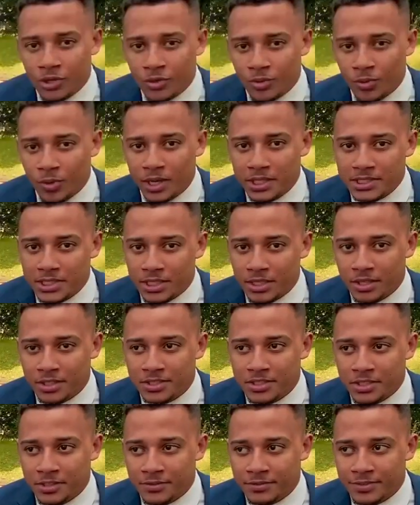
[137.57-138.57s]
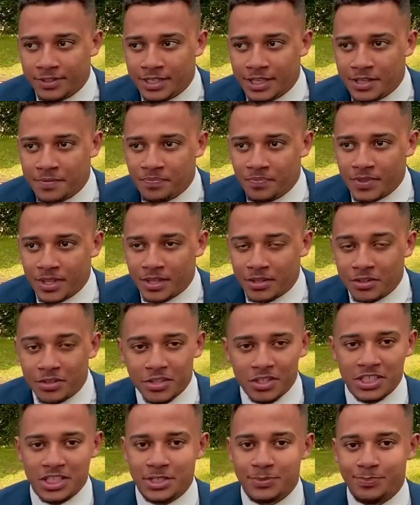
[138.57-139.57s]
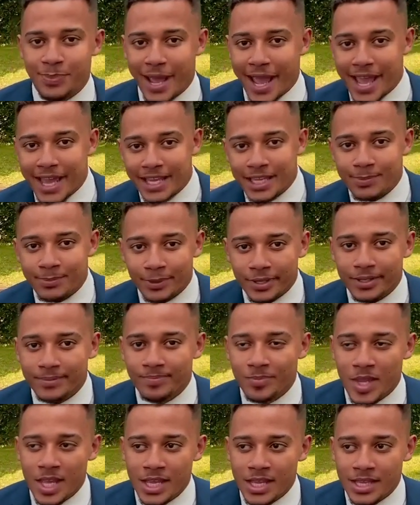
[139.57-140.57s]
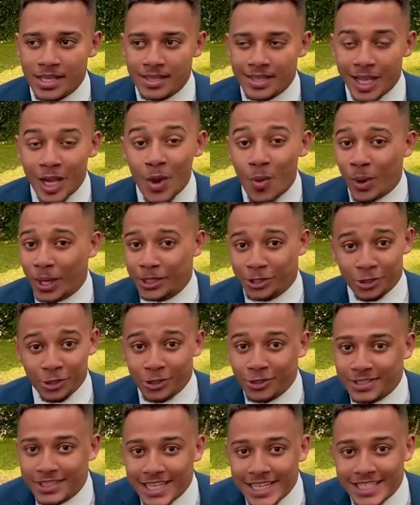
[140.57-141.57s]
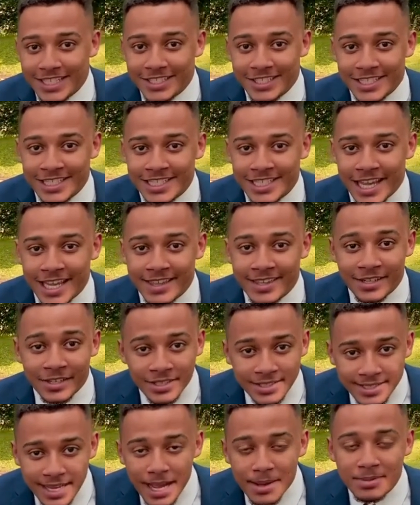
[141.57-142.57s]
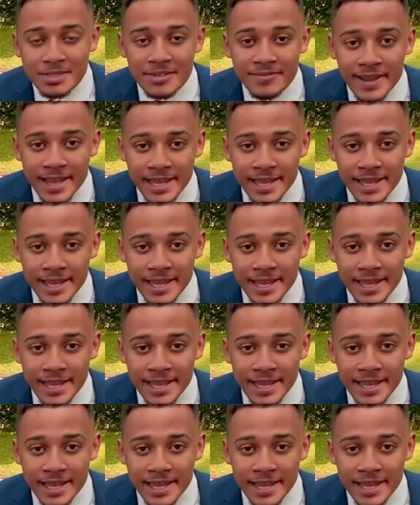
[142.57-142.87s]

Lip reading: quite a lot of, not spec, but they're quite good, let's just say. They're adaptive